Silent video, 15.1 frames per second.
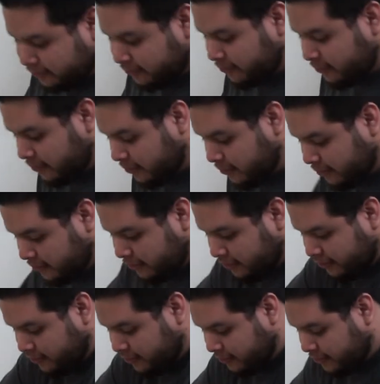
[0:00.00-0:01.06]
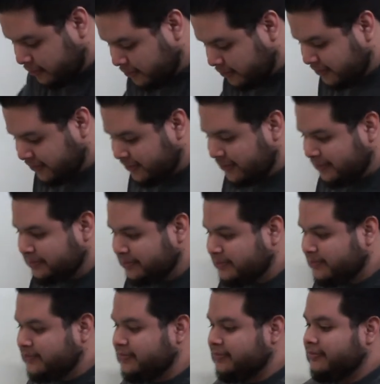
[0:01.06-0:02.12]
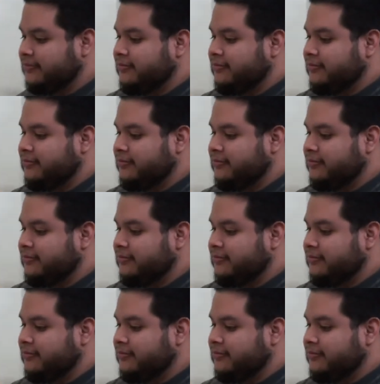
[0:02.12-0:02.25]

[no speech]